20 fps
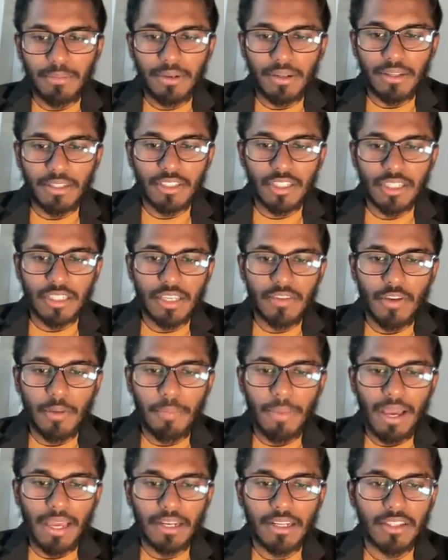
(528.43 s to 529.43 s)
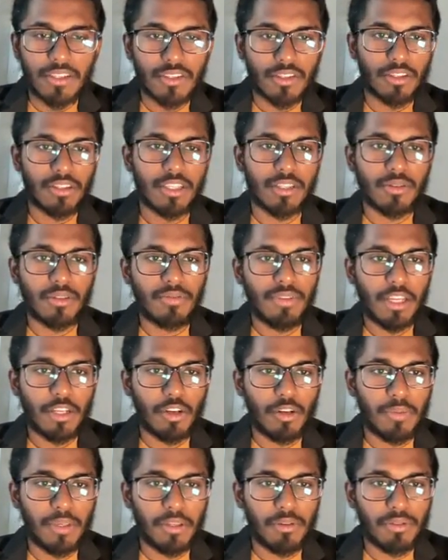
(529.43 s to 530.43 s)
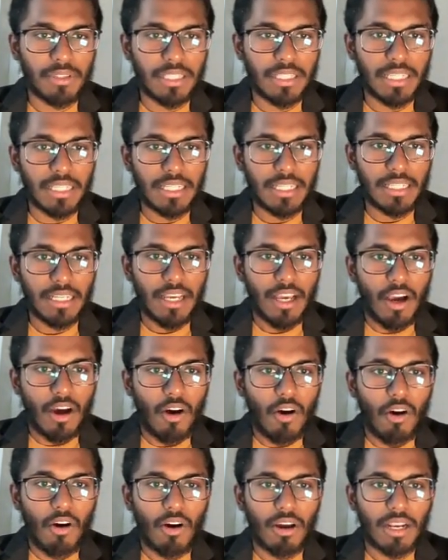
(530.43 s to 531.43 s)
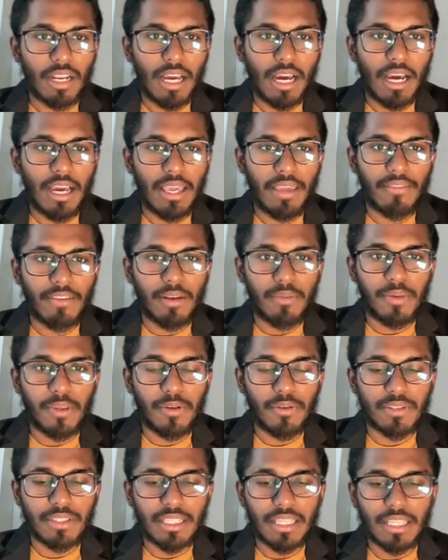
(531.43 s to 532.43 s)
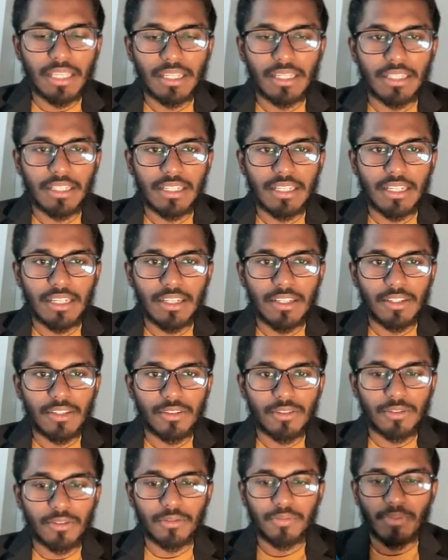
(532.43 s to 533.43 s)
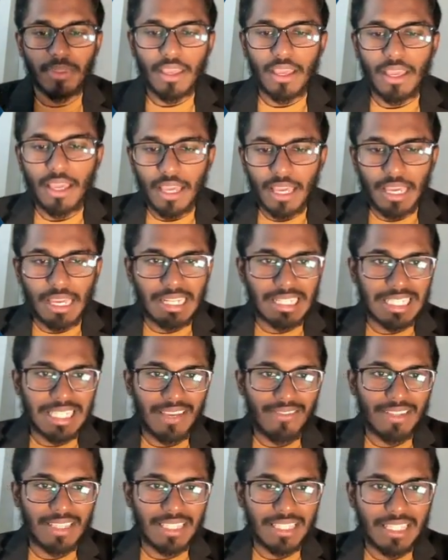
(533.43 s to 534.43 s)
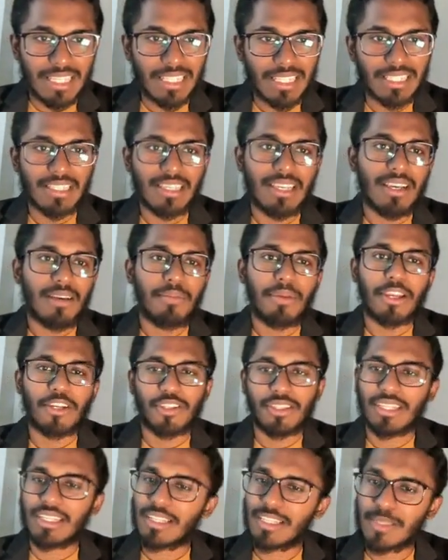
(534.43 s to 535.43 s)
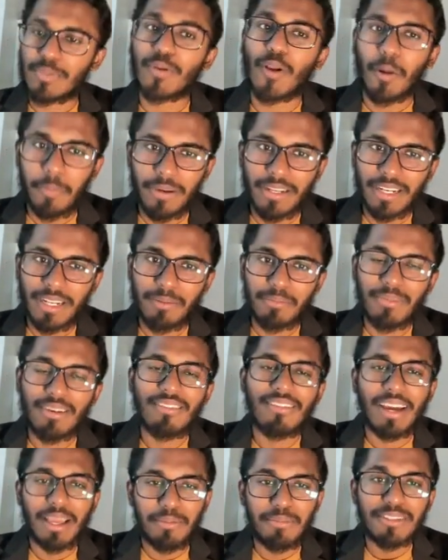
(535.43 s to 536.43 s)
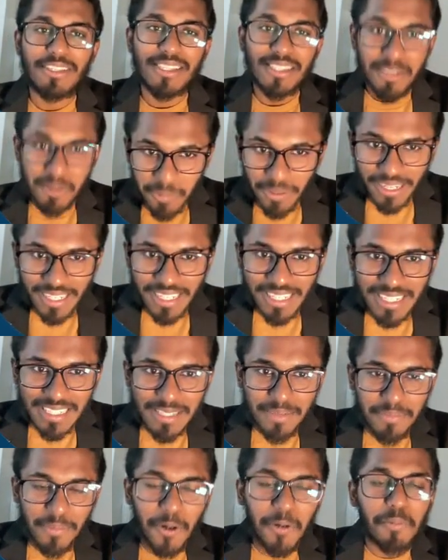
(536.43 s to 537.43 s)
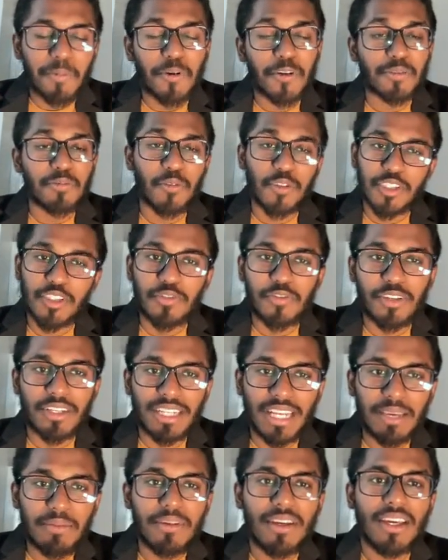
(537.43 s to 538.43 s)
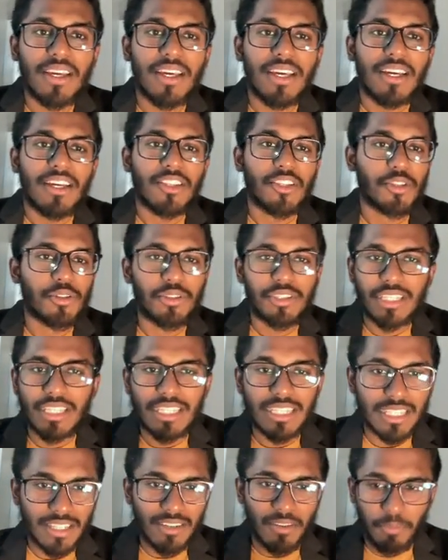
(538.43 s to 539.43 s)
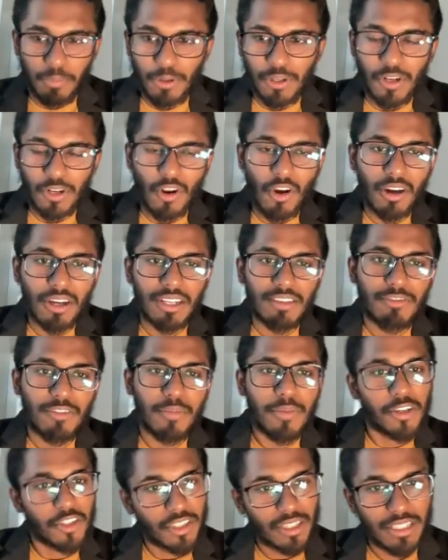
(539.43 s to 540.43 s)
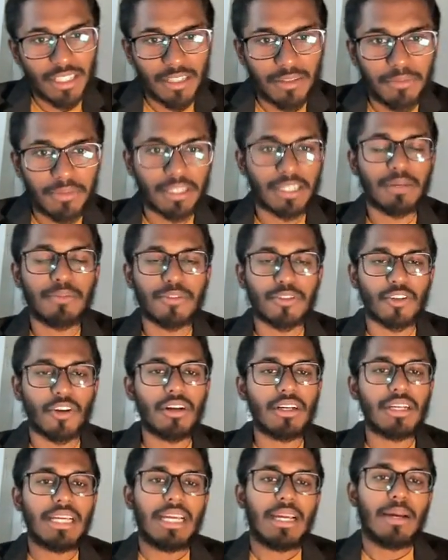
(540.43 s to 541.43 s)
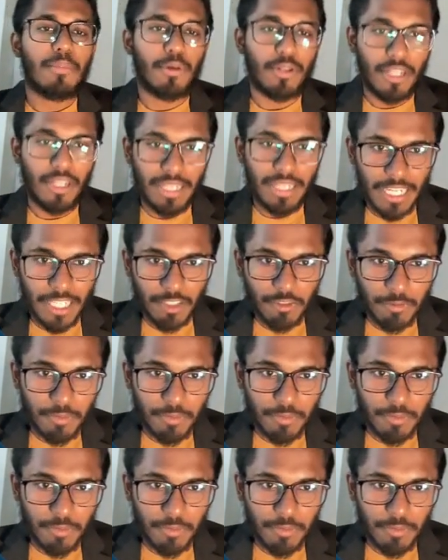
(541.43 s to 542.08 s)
just give your parents or this one where you'll be using it, or I will be using it into 876. Make sure that it's proper number. Why I'm just repeating is about because most of your time you just put wrong information, then it becomes wrong. Put a date of